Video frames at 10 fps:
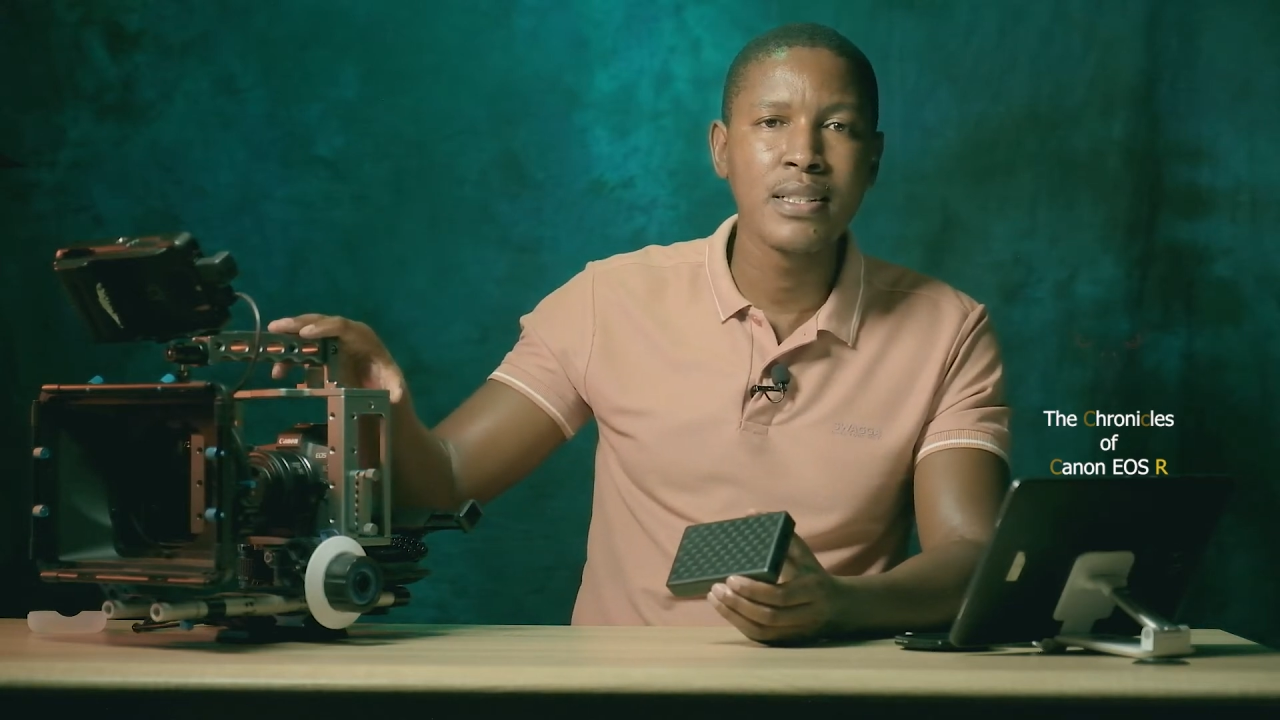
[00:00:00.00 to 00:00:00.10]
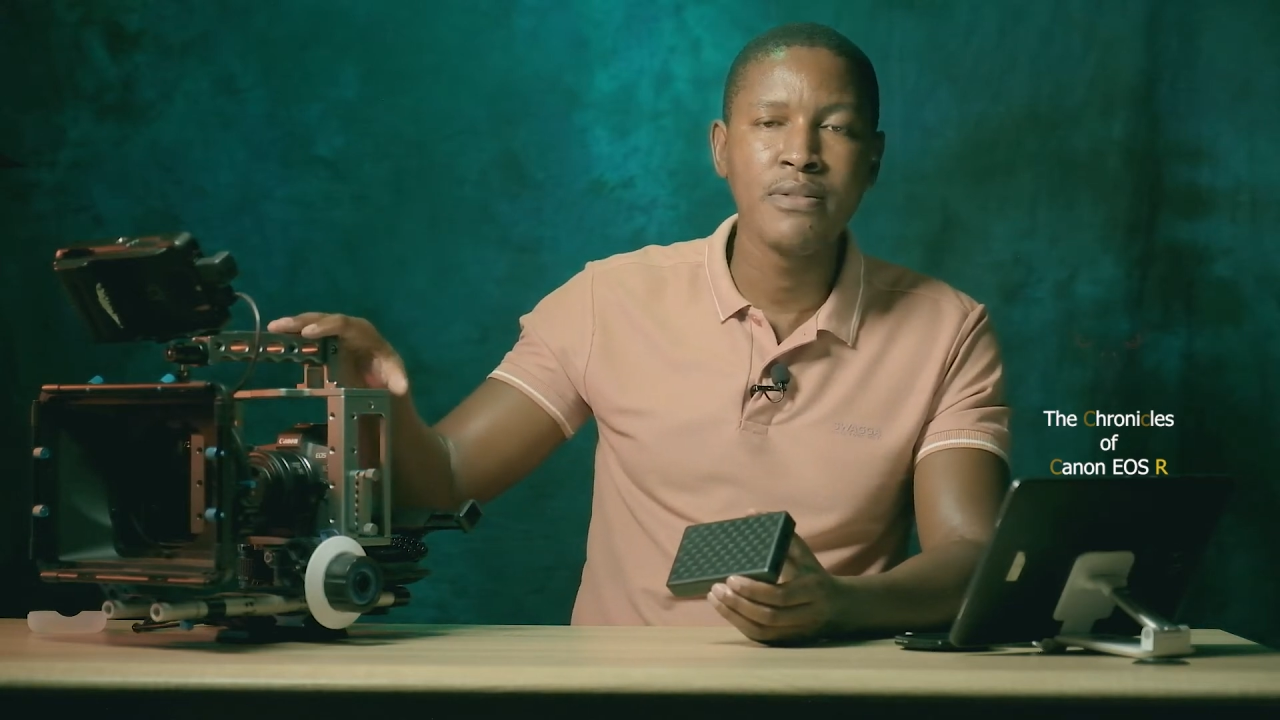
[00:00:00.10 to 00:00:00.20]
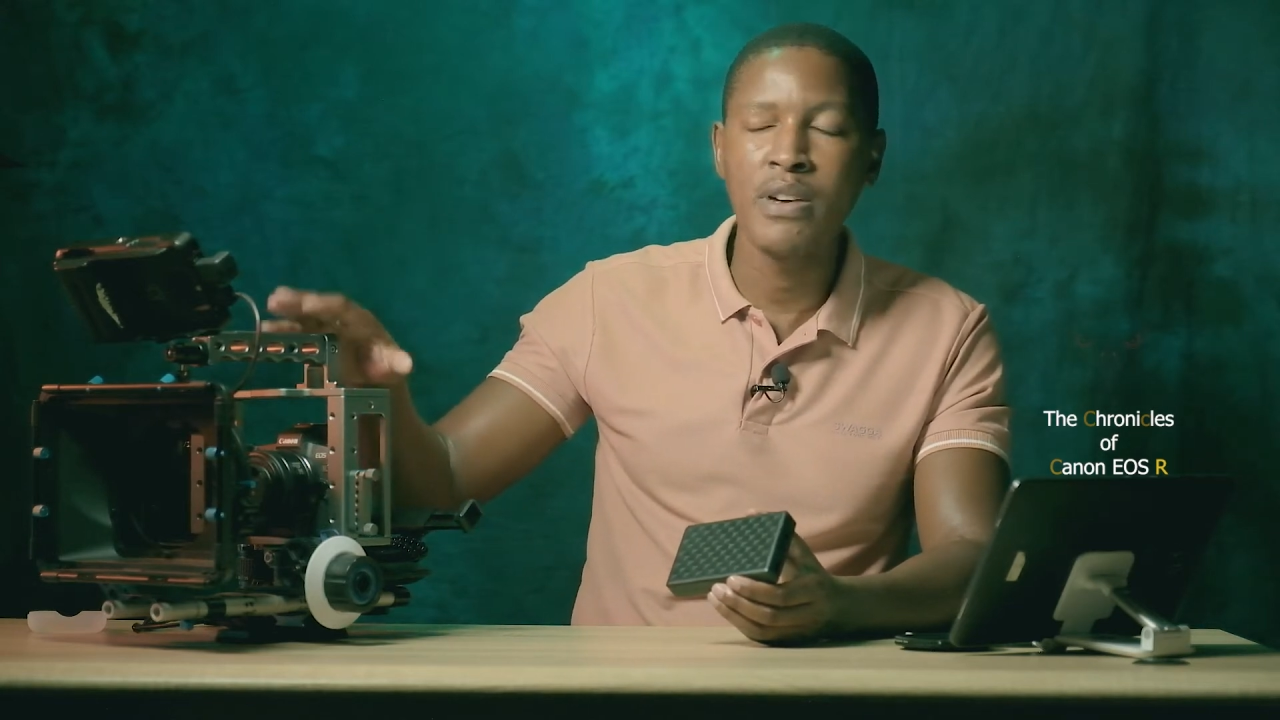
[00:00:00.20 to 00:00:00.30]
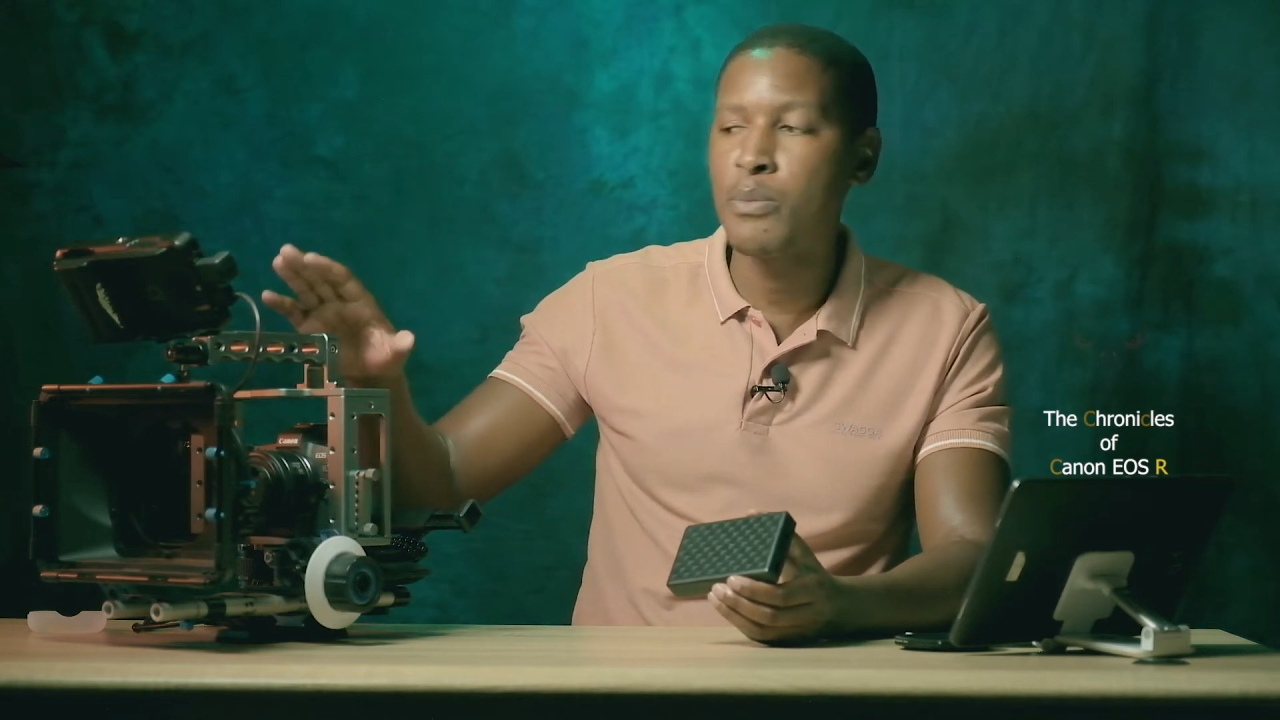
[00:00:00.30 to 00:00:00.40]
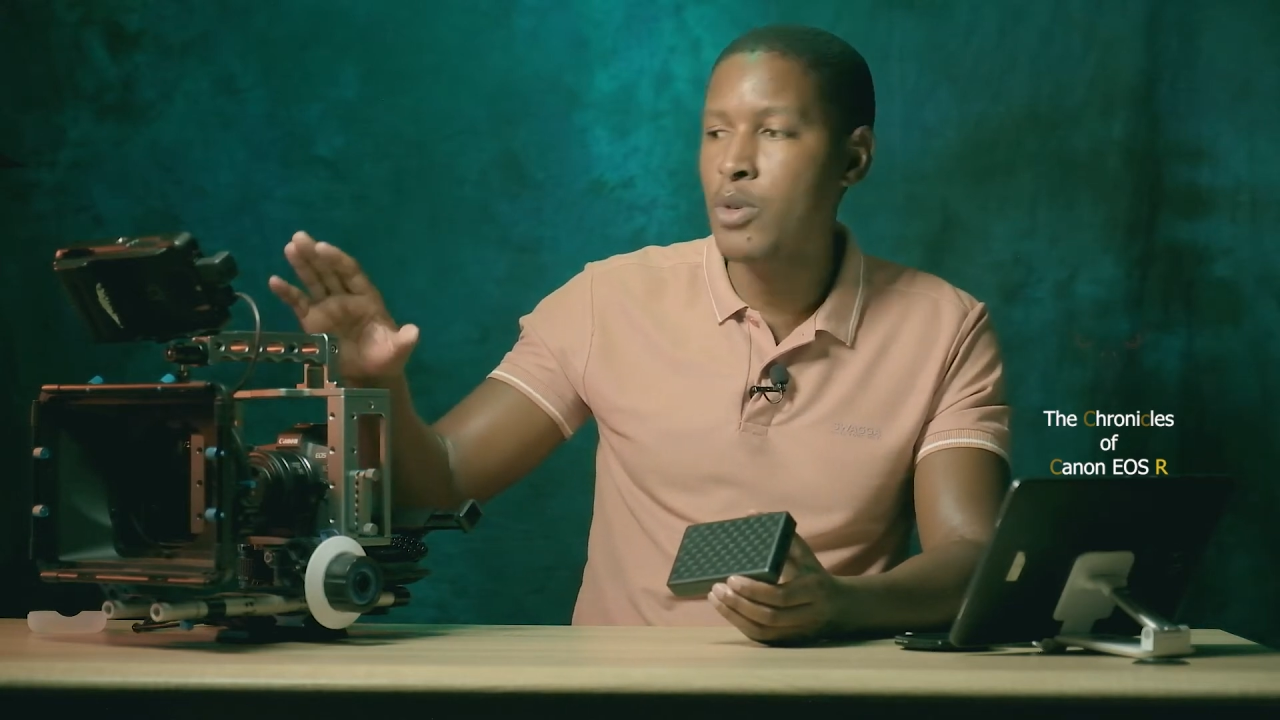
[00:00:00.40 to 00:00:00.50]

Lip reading: if I'm